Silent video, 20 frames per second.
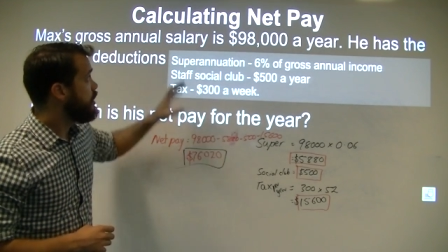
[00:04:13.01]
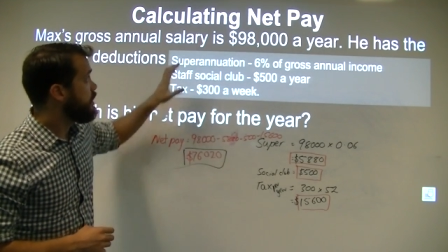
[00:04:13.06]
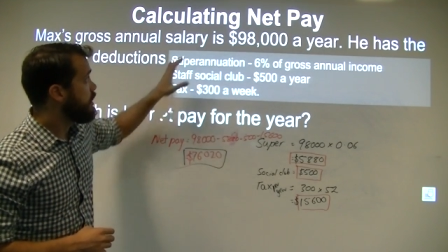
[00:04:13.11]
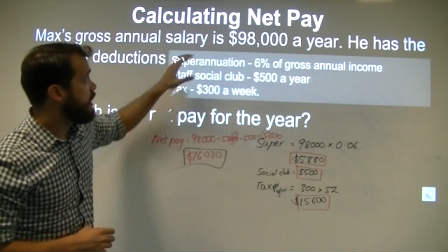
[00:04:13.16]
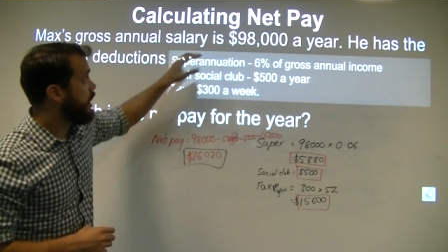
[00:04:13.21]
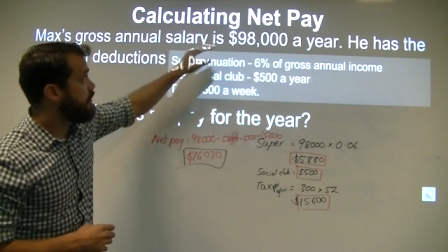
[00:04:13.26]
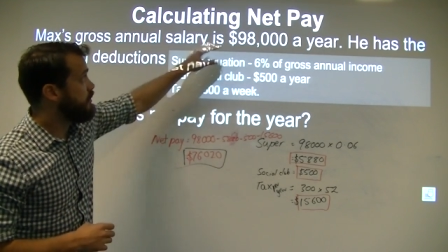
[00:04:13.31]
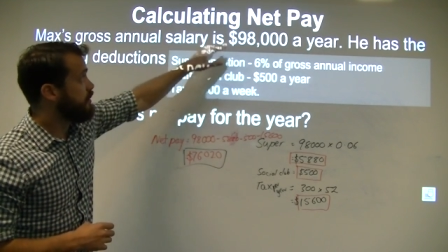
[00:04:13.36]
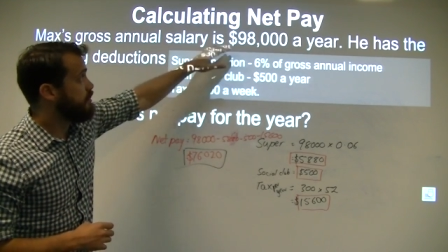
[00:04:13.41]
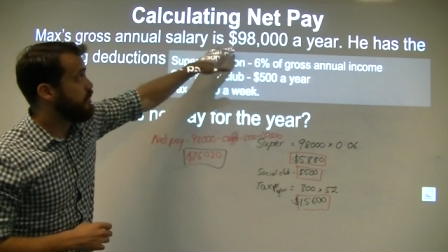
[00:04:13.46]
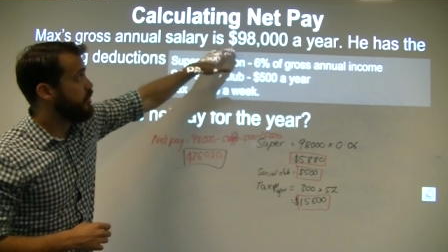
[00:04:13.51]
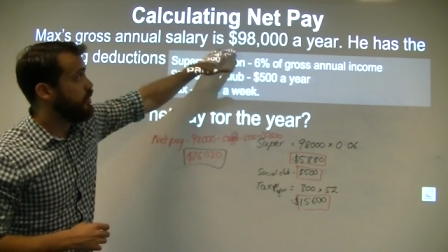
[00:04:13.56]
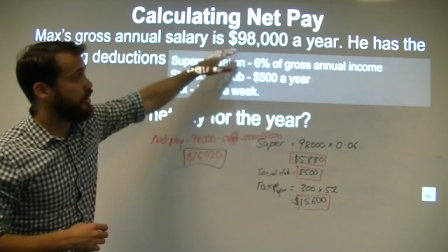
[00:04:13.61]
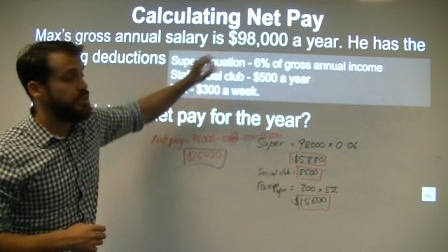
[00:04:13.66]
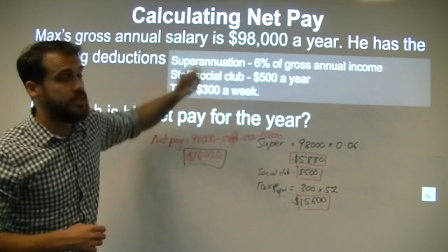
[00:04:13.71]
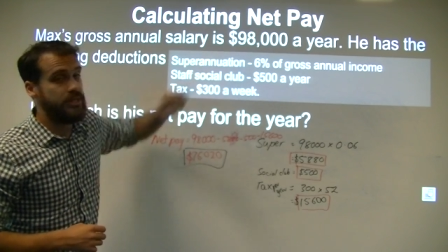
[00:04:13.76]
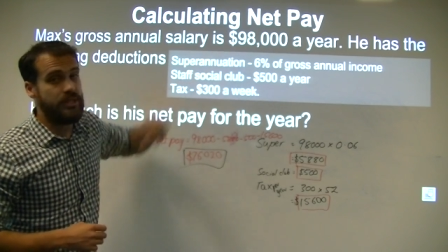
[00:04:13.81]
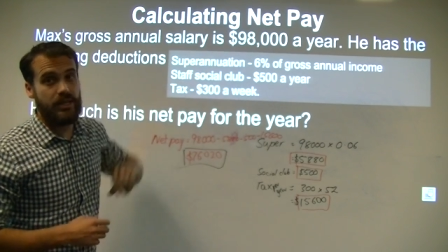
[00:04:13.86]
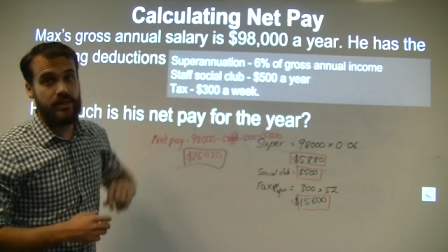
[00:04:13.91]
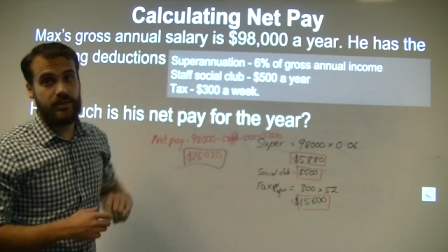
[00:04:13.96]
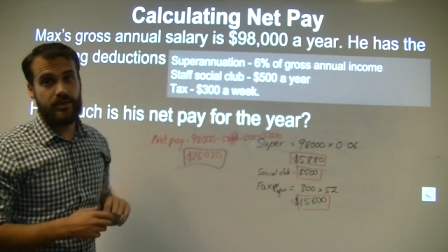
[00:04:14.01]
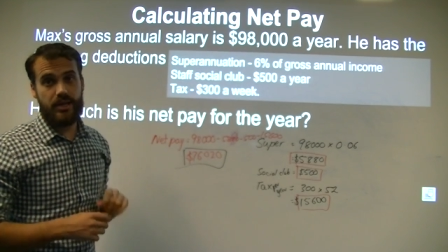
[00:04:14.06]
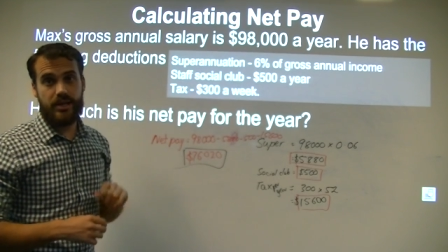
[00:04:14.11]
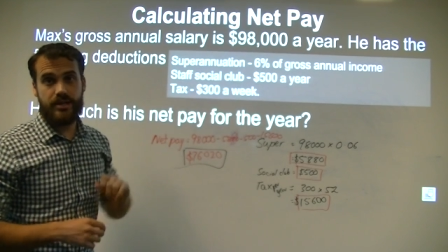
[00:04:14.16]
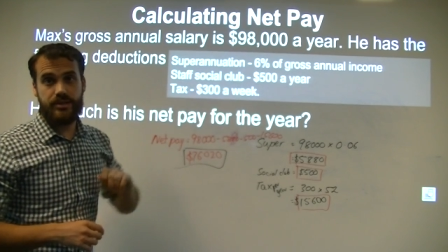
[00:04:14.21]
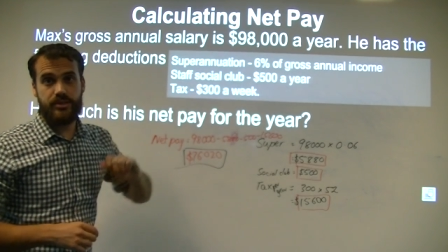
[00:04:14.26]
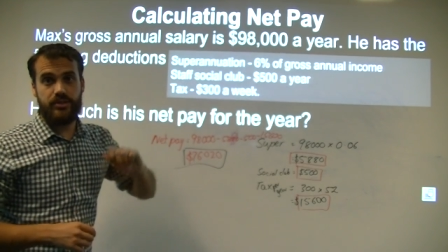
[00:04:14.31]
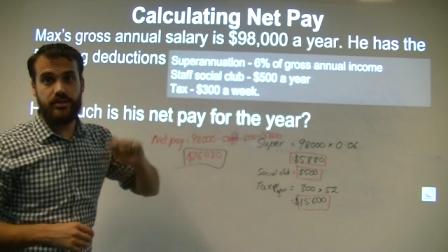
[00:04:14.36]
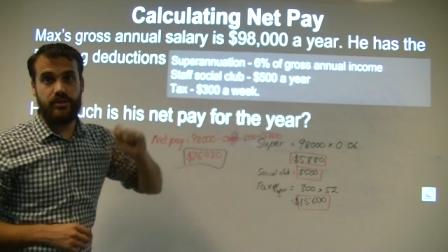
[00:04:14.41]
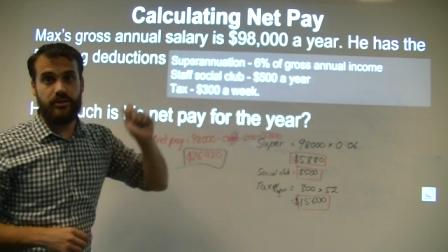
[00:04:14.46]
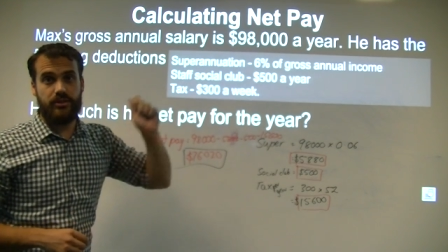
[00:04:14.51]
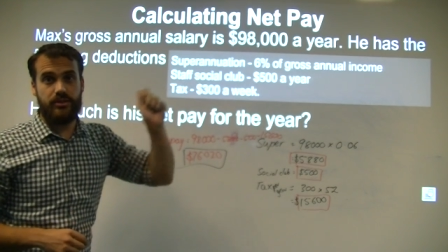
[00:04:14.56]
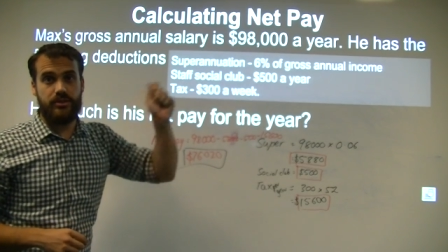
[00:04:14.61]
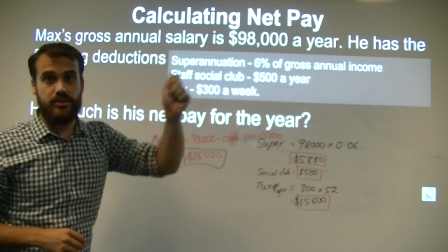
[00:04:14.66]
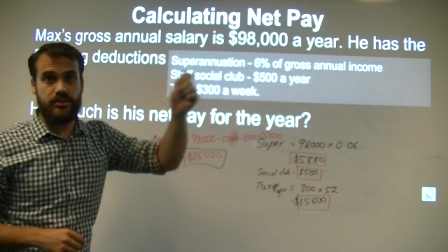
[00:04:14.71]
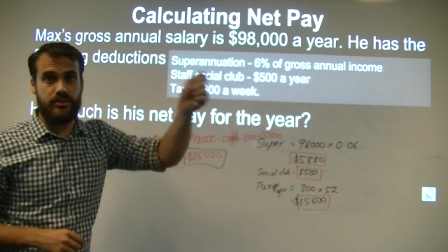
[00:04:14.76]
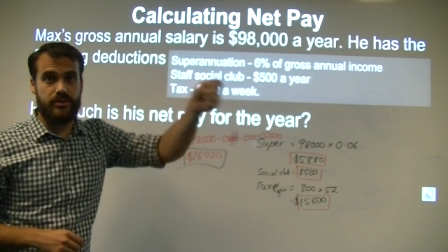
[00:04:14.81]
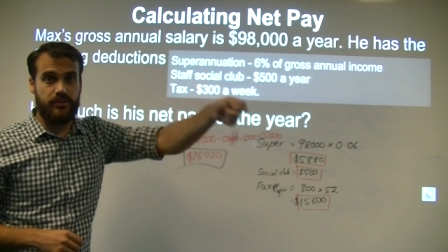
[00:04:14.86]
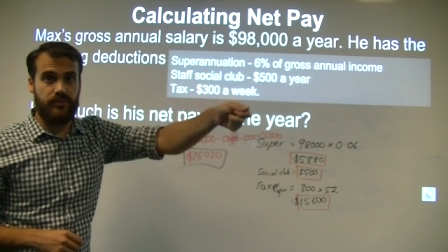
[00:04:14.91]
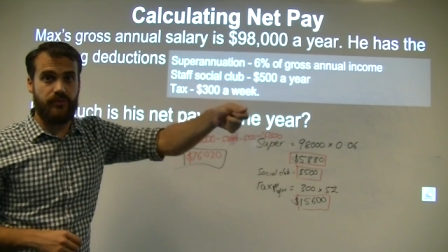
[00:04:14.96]
gave you
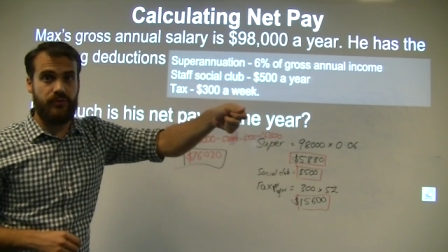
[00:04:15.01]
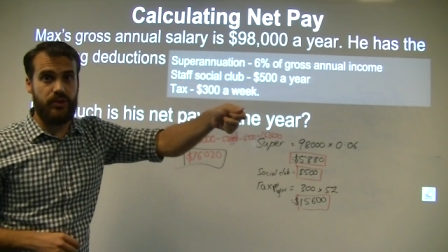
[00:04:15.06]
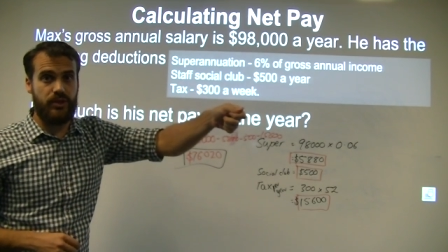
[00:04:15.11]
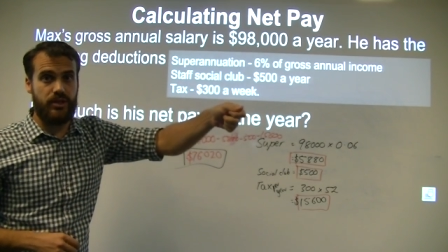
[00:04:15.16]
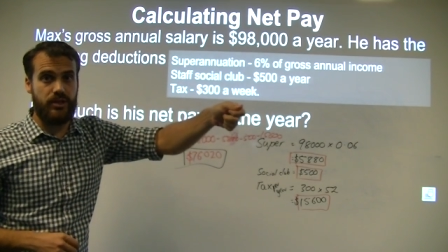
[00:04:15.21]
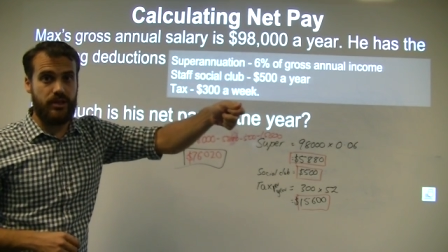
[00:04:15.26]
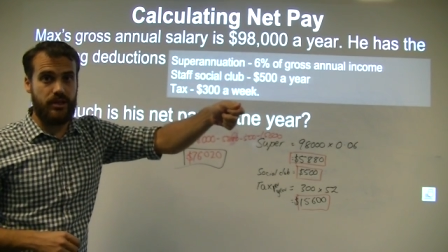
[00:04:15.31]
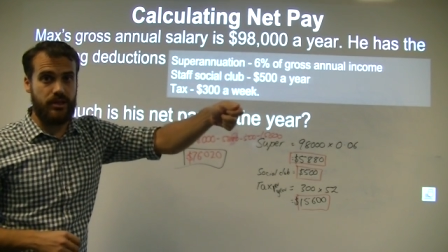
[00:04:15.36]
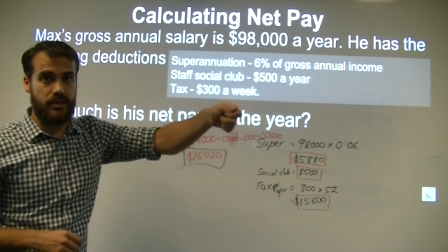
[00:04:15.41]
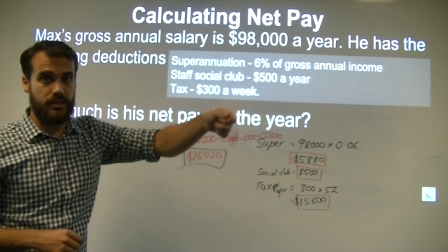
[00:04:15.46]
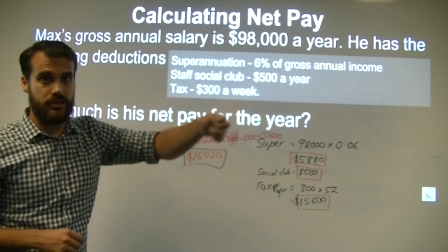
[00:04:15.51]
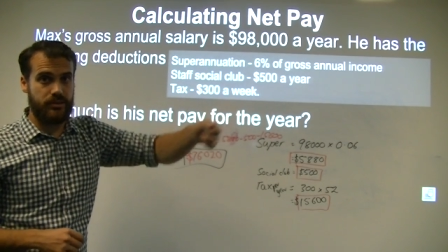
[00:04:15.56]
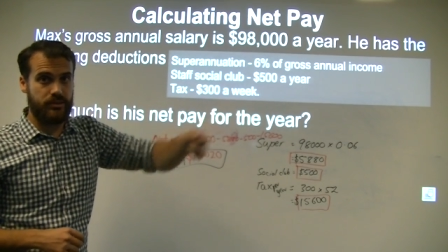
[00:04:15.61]
$98,000 for the year.